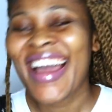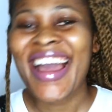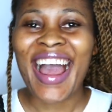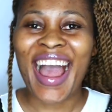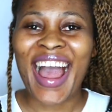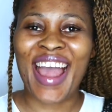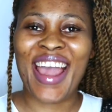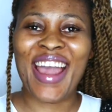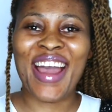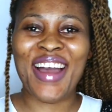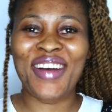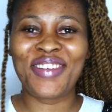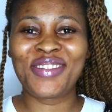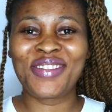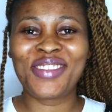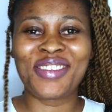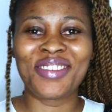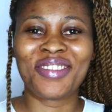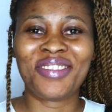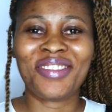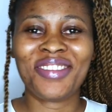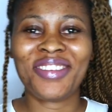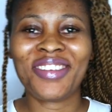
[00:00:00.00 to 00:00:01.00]
I have
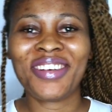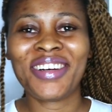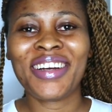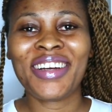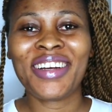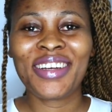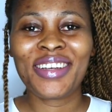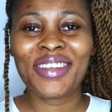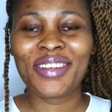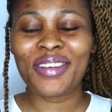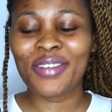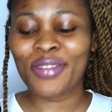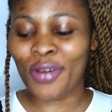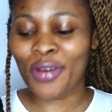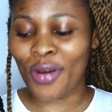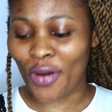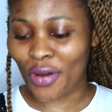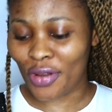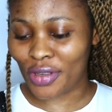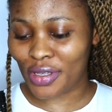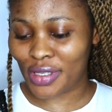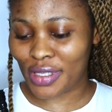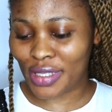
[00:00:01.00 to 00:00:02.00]
to,
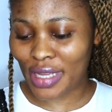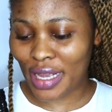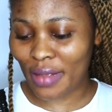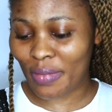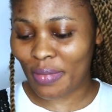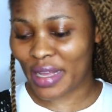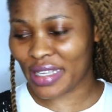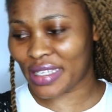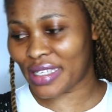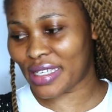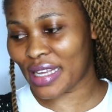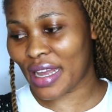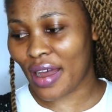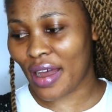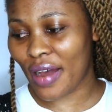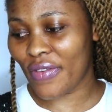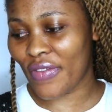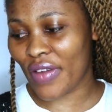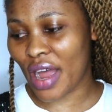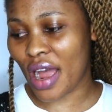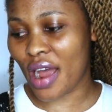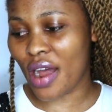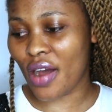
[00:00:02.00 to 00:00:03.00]
sort
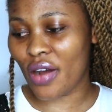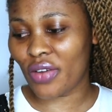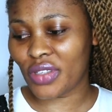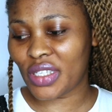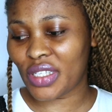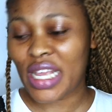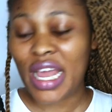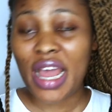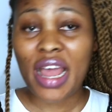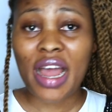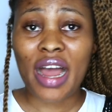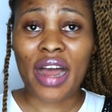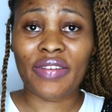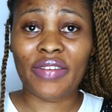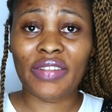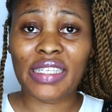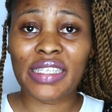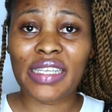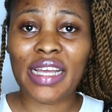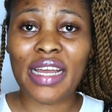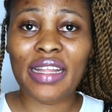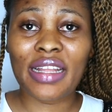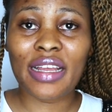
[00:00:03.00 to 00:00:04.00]
myself out. I've
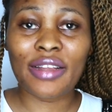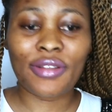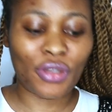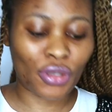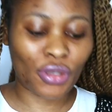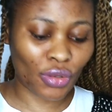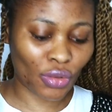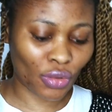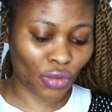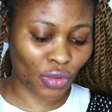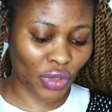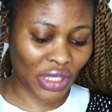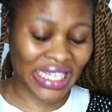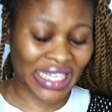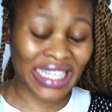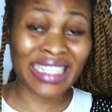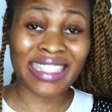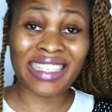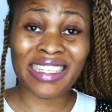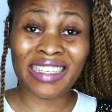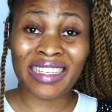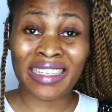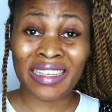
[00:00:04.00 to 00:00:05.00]
decided to
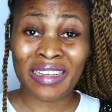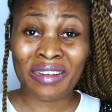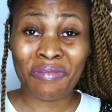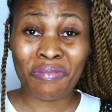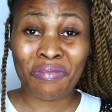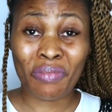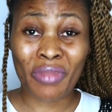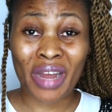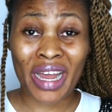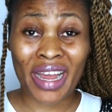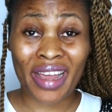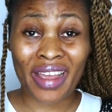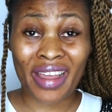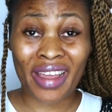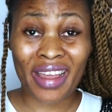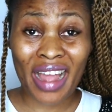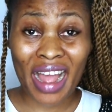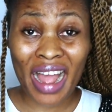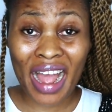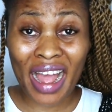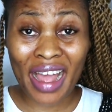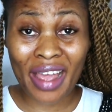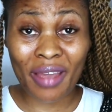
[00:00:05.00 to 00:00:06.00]
tint my
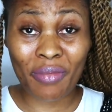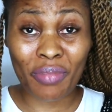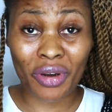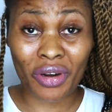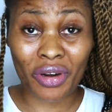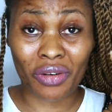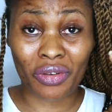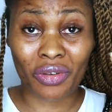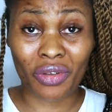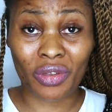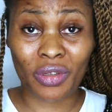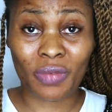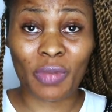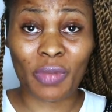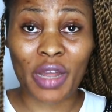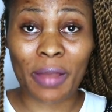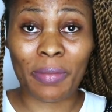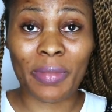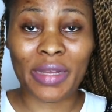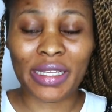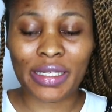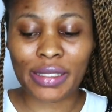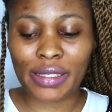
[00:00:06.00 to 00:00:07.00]
eyebrows by
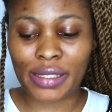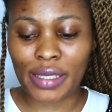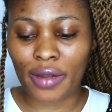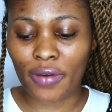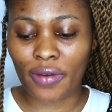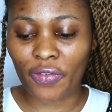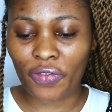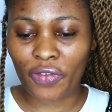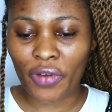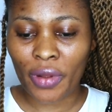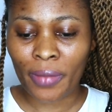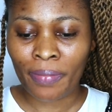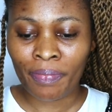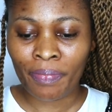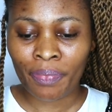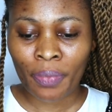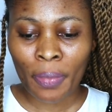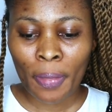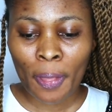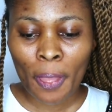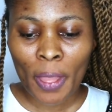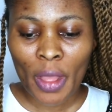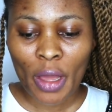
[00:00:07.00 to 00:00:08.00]
myself
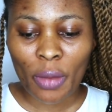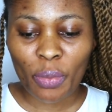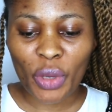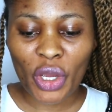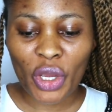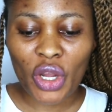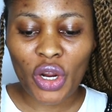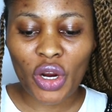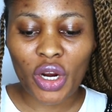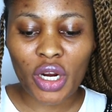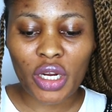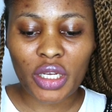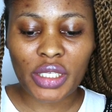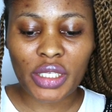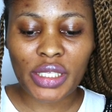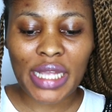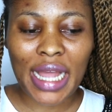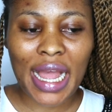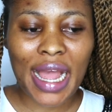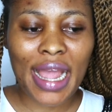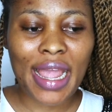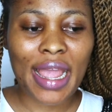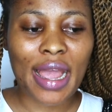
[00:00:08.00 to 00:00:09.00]
because
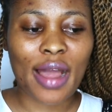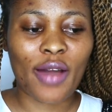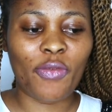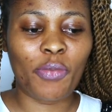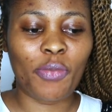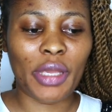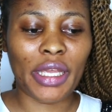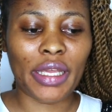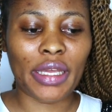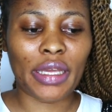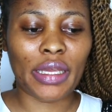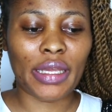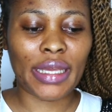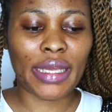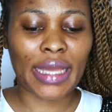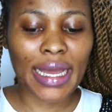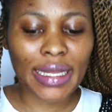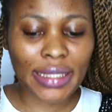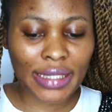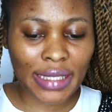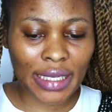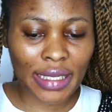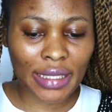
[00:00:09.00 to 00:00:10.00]
I have been
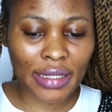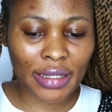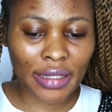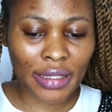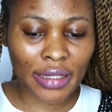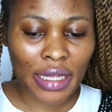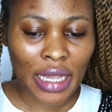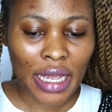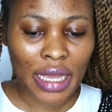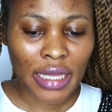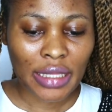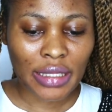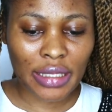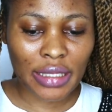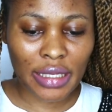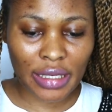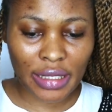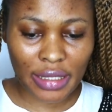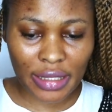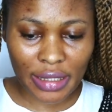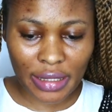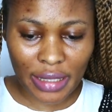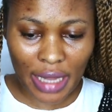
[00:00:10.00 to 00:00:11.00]
getting
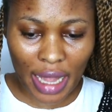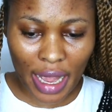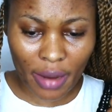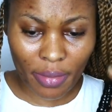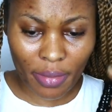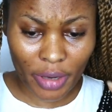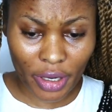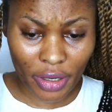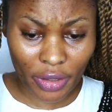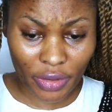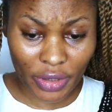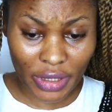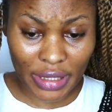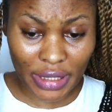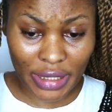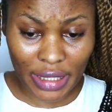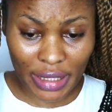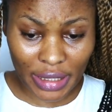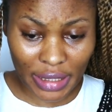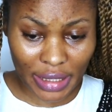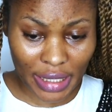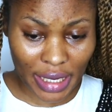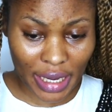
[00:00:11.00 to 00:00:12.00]
these eyebrows
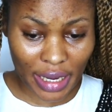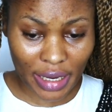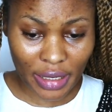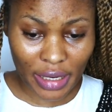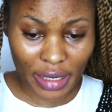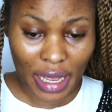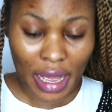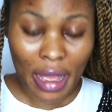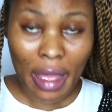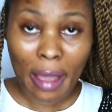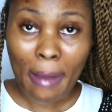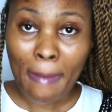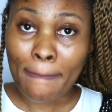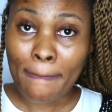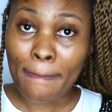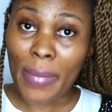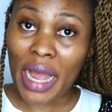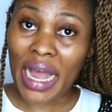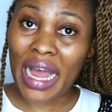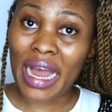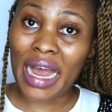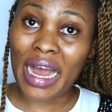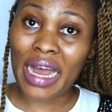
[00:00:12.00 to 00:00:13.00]
tinted
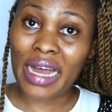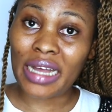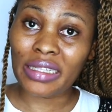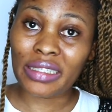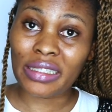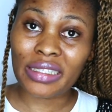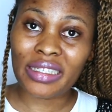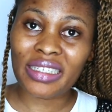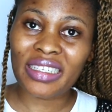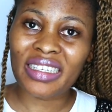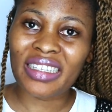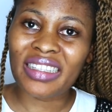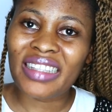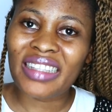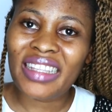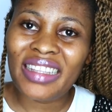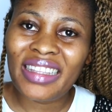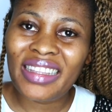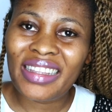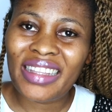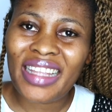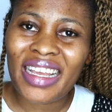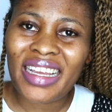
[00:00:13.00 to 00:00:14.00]
and it
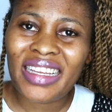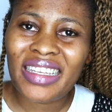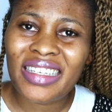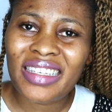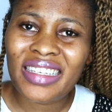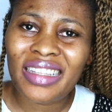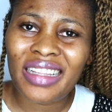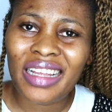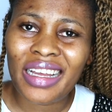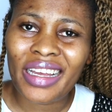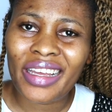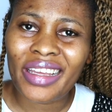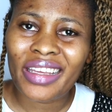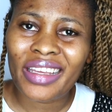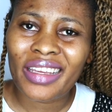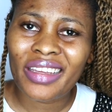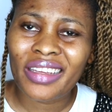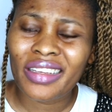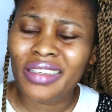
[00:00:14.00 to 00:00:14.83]
takes like